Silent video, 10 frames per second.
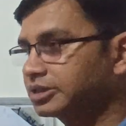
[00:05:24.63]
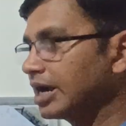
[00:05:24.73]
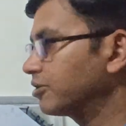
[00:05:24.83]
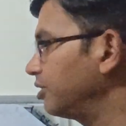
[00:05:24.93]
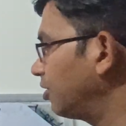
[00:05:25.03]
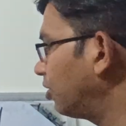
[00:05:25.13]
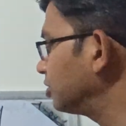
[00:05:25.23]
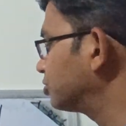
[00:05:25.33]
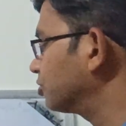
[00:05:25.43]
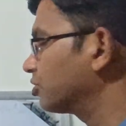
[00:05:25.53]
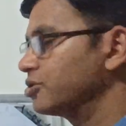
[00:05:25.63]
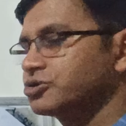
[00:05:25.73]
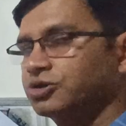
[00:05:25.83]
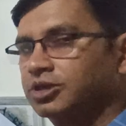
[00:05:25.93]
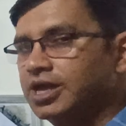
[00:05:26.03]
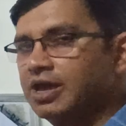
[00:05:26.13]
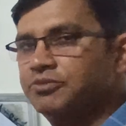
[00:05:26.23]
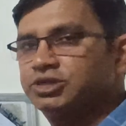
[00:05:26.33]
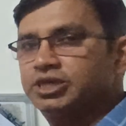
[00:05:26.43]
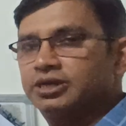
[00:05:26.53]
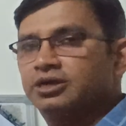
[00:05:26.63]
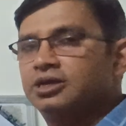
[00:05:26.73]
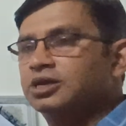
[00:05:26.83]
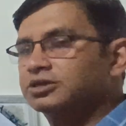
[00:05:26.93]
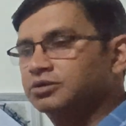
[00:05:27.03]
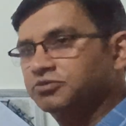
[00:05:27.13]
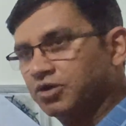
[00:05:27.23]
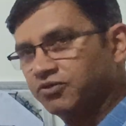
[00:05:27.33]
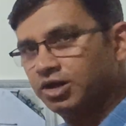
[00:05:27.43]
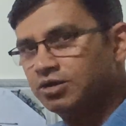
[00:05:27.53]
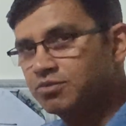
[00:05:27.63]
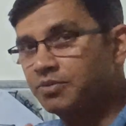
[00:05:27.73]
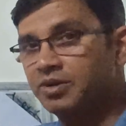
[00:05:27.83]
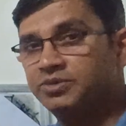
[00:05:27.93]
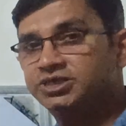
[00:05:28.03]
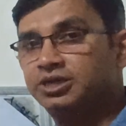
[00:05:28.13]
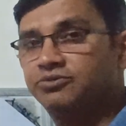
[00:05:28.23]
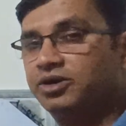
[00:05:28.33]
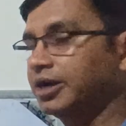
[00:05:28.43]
that will also control the emission. So the volume of emission will